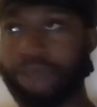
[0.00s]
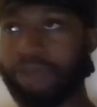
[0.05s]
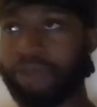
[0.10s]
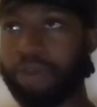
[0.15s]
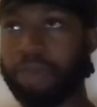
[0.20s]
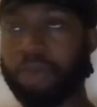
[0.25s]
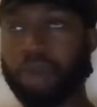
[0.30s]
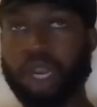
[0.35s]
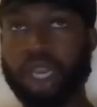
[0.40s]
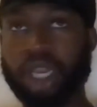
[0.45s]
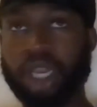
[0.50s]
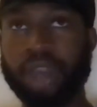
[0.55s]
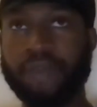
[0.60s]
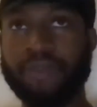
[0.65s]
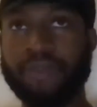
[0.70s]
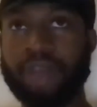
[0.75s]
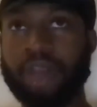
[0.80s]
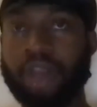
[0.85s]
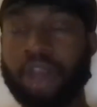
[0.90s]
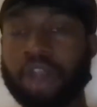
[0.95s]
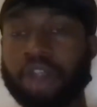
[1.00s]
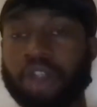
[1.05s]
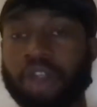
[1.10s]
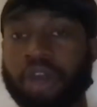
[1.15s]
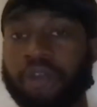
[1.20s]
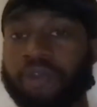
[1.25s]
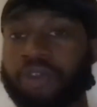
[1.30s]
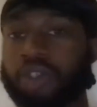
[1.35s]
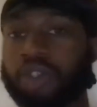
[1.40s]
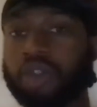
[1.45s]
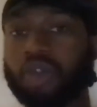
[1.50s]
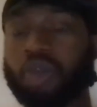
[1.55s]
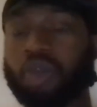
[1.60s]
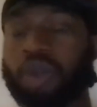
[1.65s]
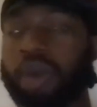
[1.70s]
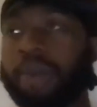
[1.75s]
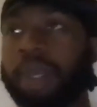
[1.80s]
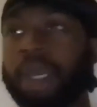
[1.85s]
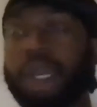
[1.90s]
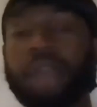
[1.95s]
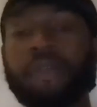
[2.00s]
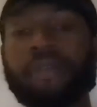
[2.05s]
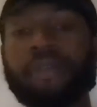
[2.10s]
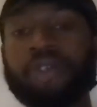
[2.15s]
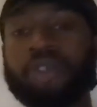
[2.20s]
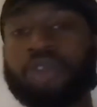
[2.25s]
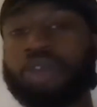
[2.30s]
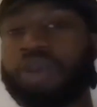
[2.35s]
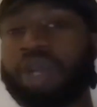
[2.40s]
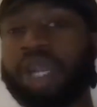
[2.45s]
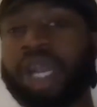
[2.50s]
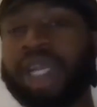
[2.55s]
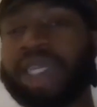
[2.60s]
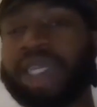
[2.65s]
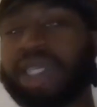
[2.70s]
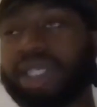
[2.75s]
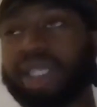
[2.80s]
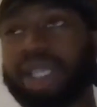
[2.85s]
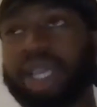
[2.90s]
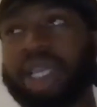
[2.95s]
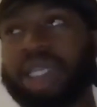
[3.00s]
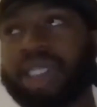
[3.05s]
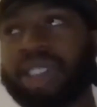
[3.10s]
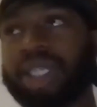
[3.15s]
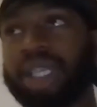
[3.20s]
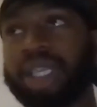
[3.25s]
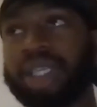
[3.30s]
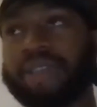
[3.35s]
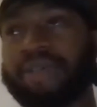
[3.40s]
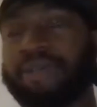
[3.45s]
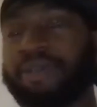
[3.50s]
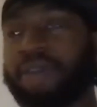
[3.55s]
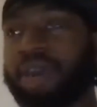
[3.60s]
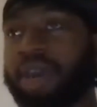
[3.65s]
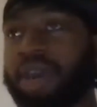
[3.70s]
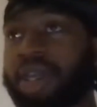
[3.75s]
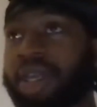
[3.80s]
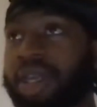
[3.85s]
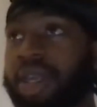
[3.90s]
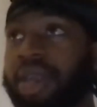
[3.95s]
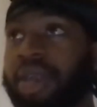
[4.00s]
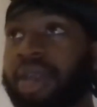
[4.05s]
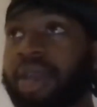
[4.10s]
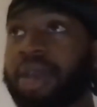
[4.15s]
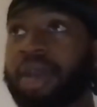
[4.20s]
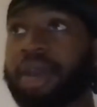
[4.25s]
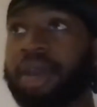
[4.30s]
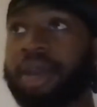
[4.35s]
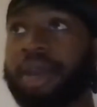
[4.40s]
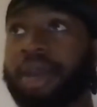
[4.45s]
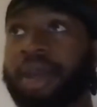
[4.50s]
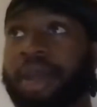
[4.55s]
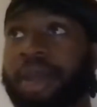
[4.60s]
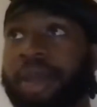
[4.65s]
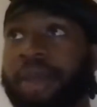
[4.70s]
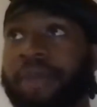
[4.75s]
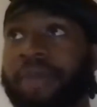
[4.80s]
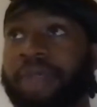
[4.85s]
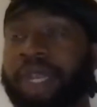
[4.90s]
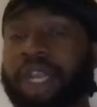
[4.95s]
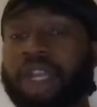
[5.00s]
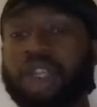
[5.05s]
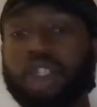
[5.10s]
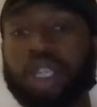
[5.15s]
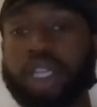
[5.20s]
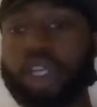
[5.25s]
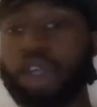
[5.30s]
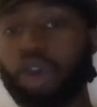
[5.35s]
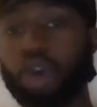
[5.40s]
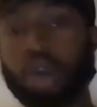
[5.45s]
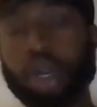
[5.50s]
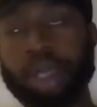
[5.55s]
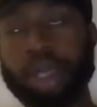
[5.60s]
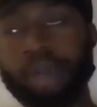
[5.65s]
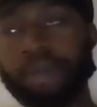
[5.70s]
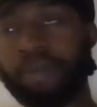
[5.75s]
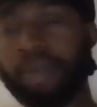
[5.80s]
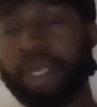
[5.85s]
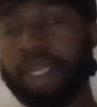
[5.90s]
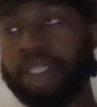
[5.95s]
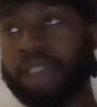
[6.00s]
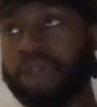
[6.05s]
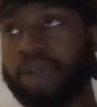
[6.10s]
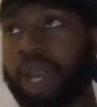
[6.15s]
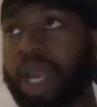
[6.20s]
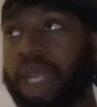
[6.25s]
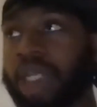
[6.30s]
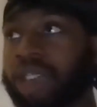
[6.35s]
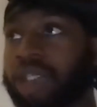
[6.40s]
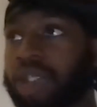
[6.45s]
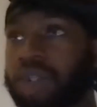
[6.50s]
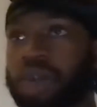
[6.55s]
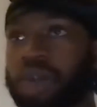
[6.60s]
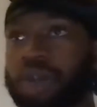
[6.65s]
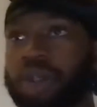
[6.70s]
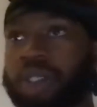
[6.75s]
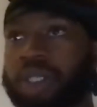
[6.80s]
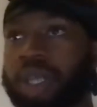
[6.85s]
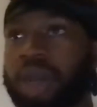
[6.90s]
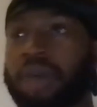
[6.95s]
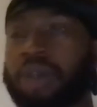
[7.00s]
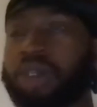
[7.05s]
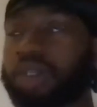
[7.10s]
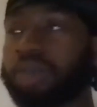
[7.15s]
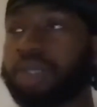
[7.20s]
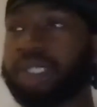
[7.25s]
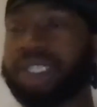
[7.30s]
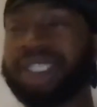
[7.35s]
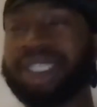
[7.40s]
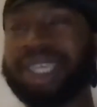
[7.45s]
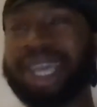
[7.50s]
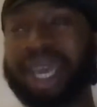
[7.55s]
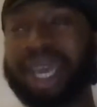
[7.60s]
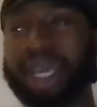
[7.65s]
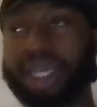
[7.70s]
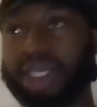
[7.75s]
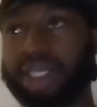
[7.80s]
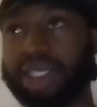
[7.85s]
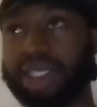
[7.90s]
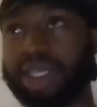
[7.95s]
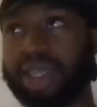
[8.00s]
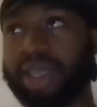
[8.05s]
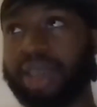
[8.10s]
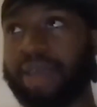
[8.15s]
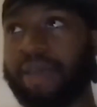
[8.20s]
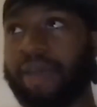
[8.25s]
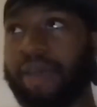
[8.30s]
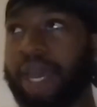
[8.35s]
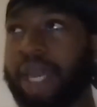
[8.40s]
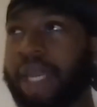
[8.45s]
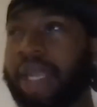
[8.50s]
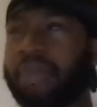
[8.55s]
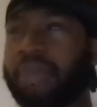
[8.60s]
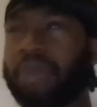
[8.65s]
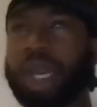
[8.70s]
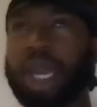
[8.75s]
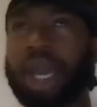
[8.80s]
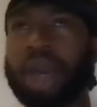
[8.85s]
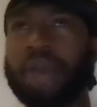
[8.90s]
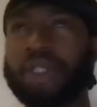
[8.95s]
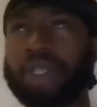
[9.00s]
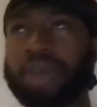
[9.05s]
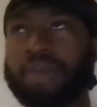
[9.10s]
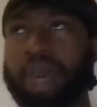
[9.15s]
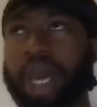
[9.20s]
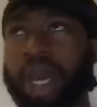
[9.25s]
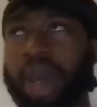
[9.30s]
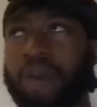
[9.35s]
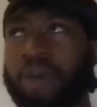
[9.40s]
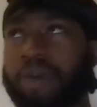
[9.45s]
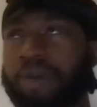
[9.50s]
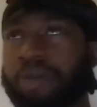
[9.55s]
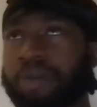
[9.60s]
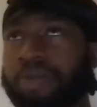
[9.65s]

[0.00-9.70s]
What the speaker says: break, every lunch after school. I'd be leaving school at like 6:30, literally cooking beats, writing songs. I was obsessed. And then when I was about